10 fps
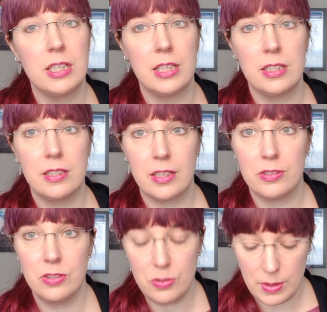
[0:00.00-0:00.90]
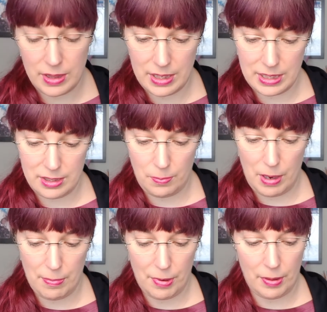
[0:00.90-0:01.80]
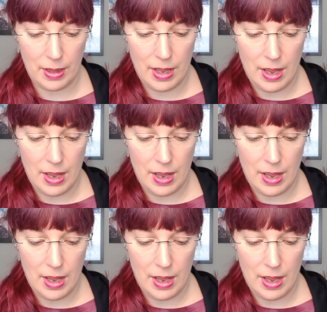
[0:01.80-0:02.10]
and it starts doing things to people.